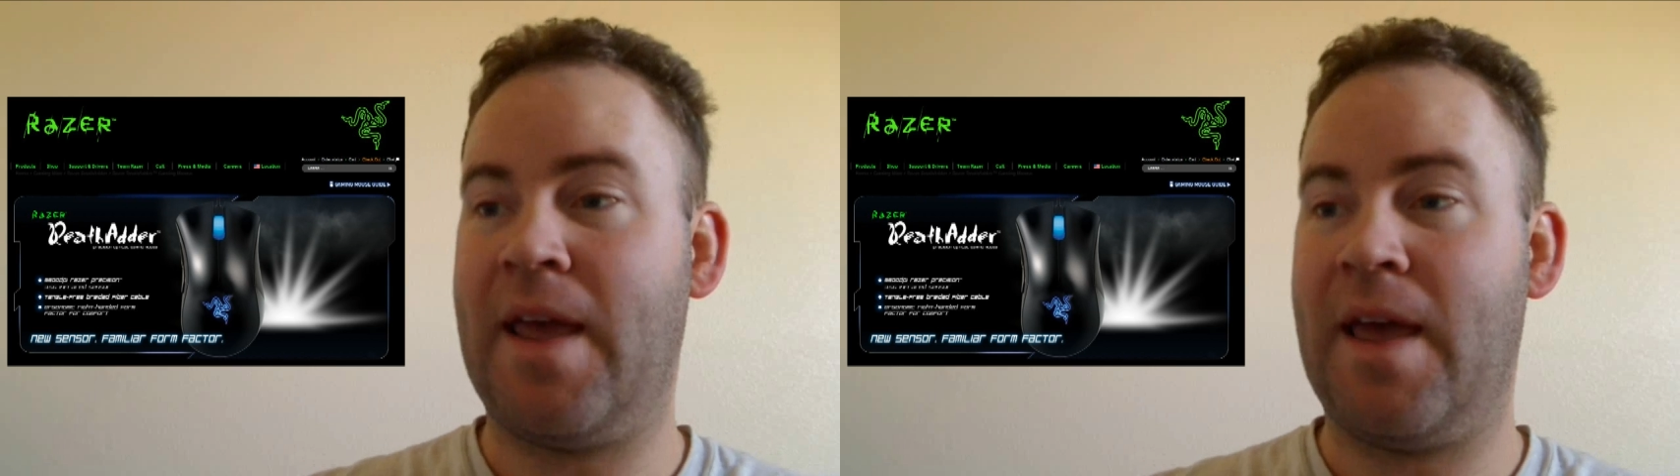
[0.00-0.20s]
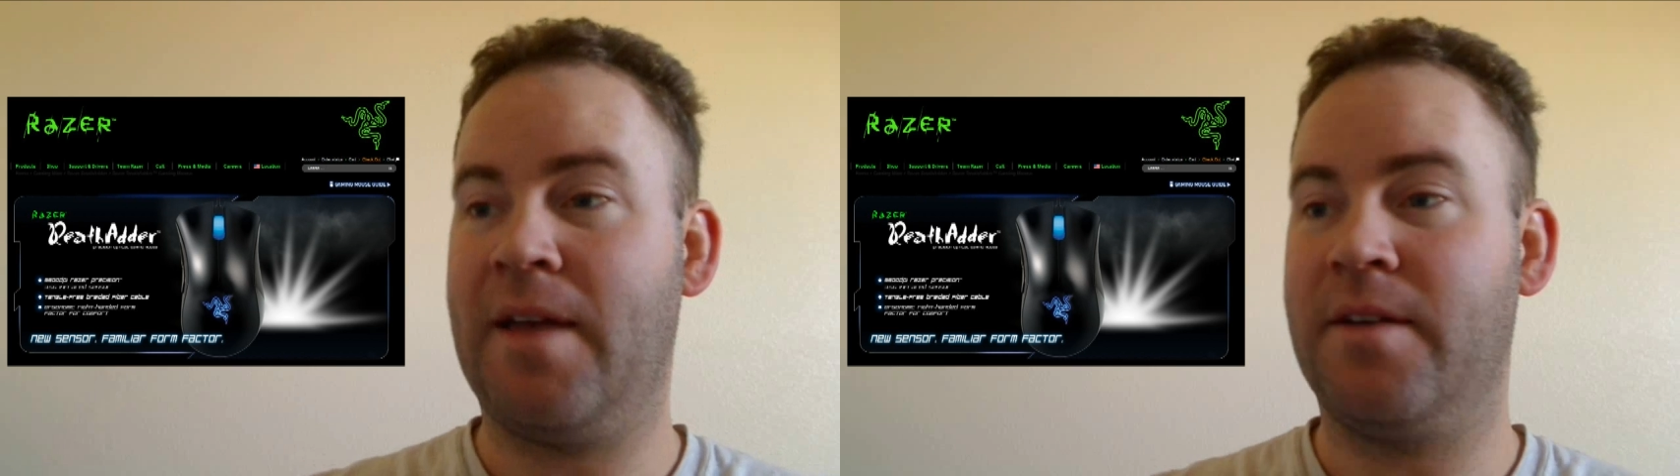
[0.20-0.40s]

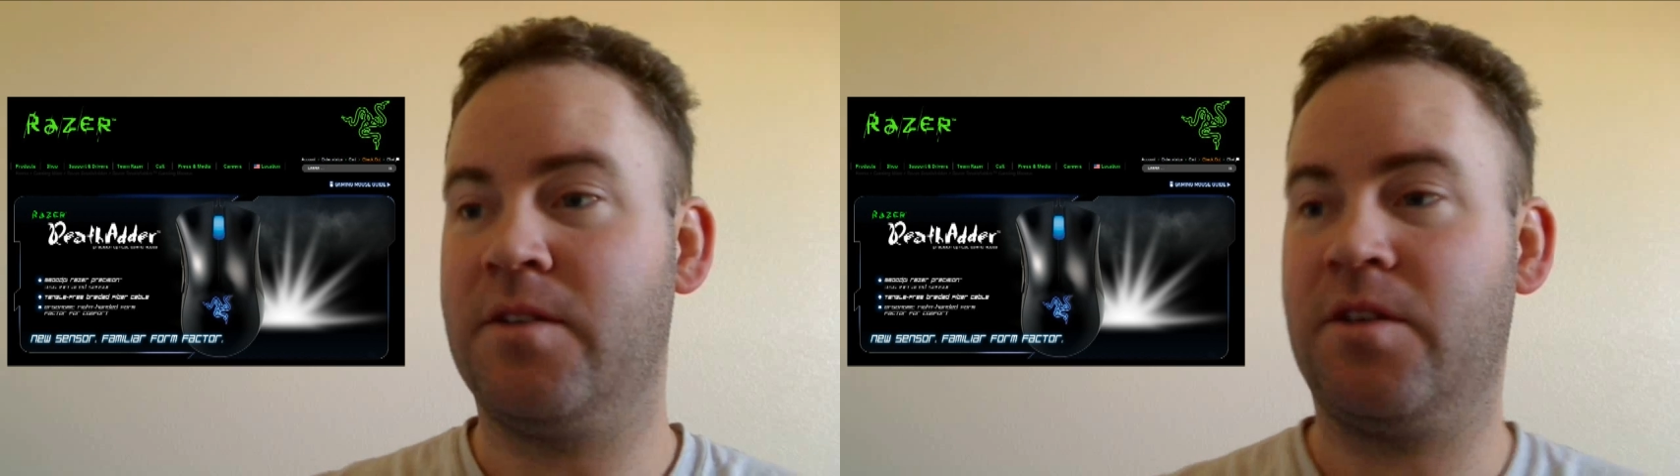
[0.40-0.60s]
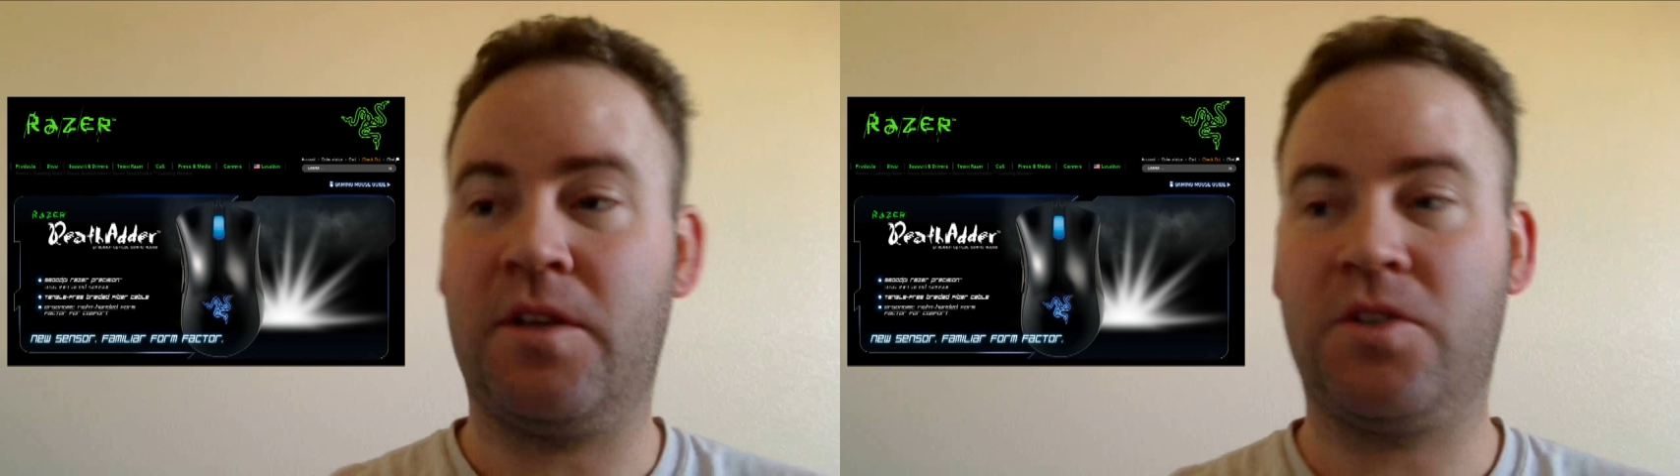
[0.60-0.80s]

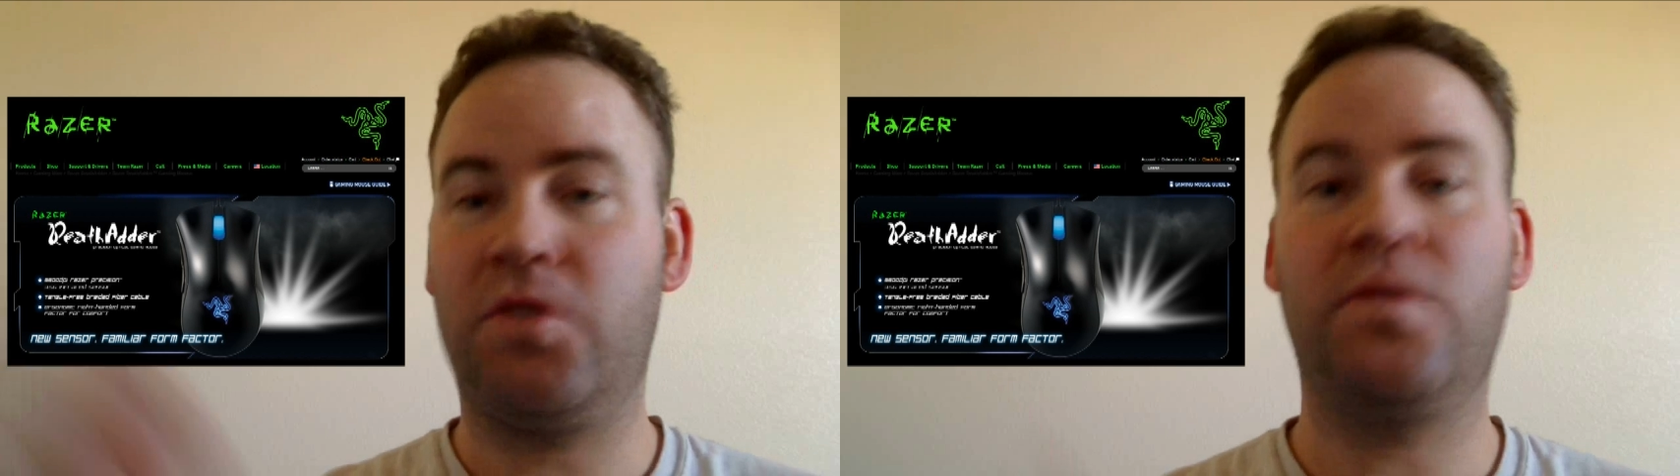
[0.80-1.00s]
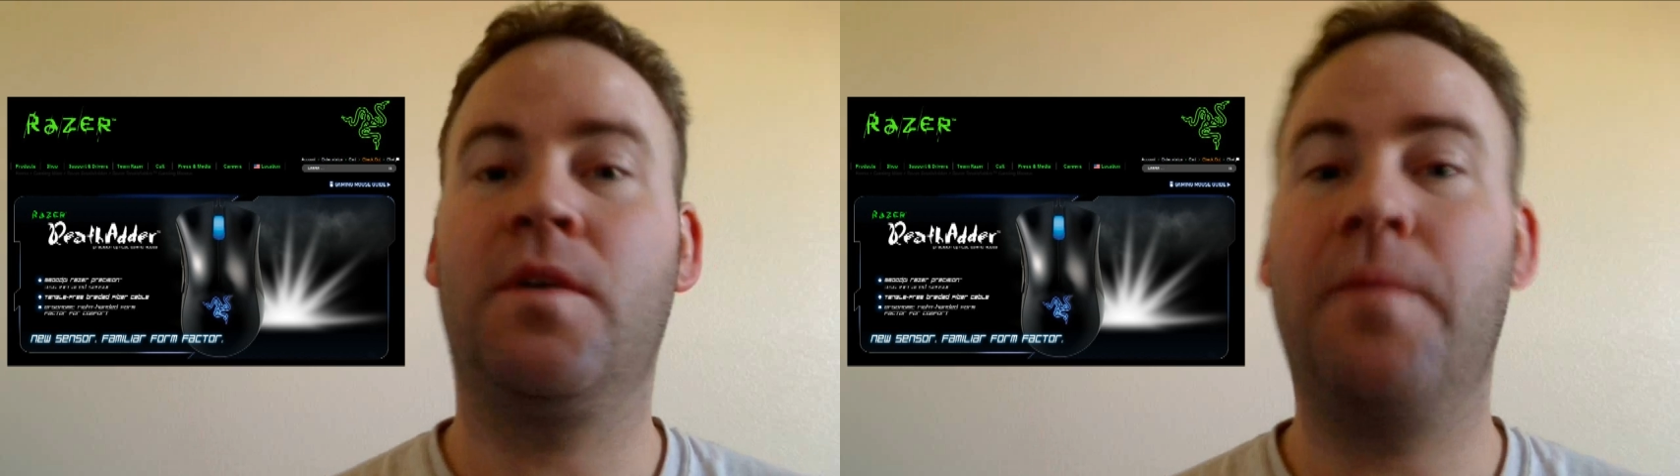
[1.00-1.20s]
and
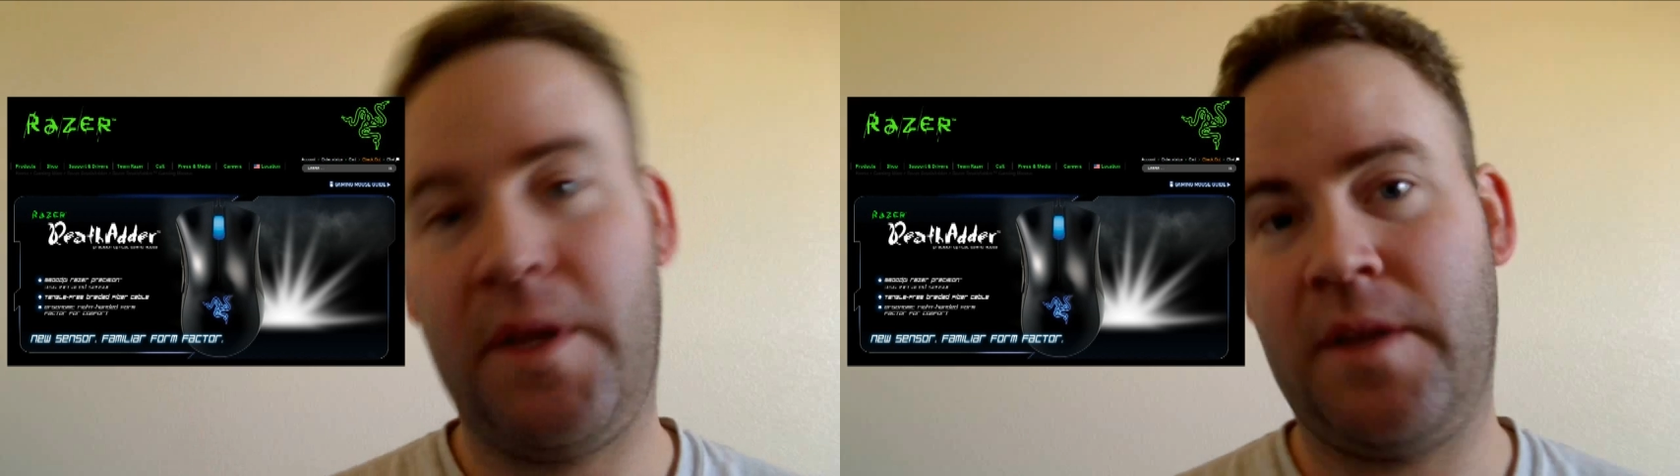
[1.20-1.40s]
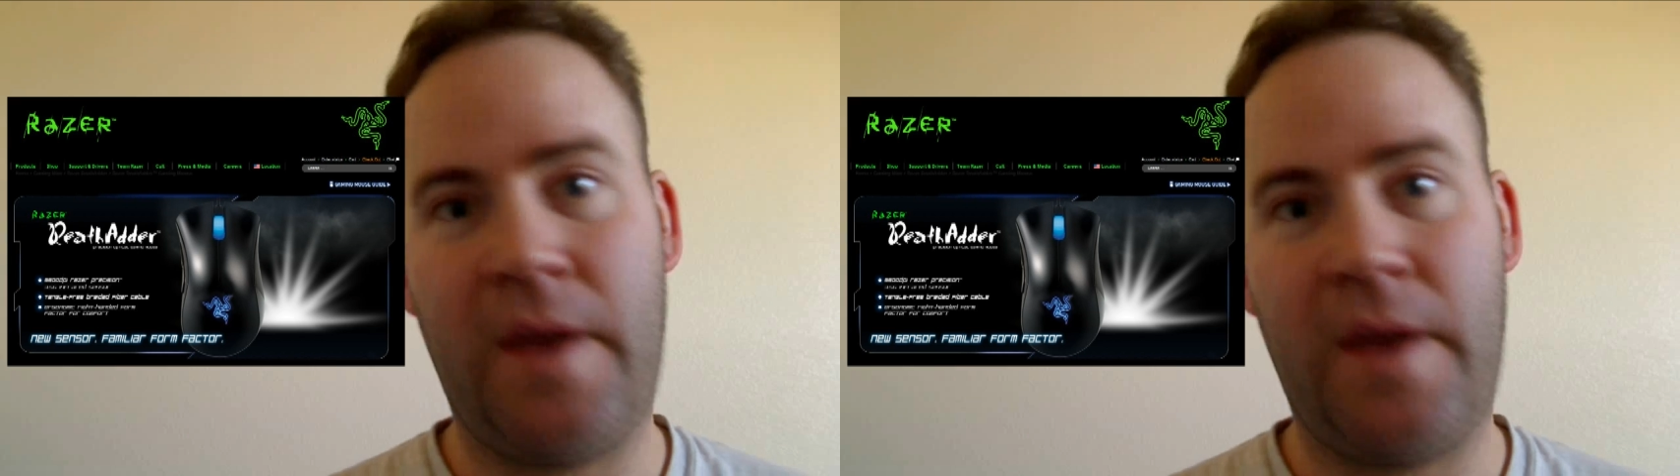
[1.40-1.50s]
shoot somebody